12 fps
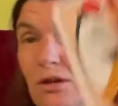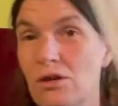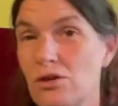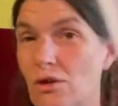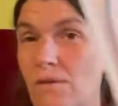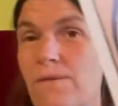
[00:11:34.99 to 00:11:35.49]

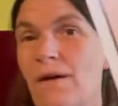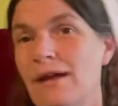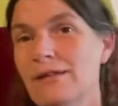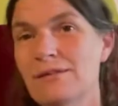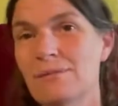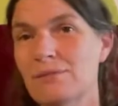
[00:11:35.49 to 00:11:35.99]
Go
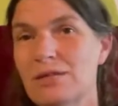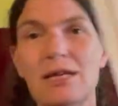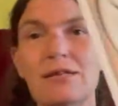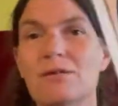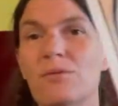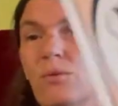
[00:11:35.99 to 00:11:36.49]
find some
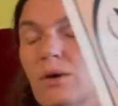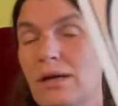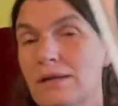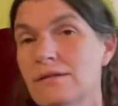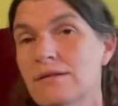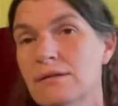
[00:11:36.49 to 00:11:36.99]
Knights of
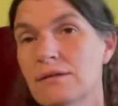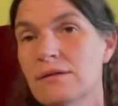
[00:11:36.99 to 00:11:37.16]
Wands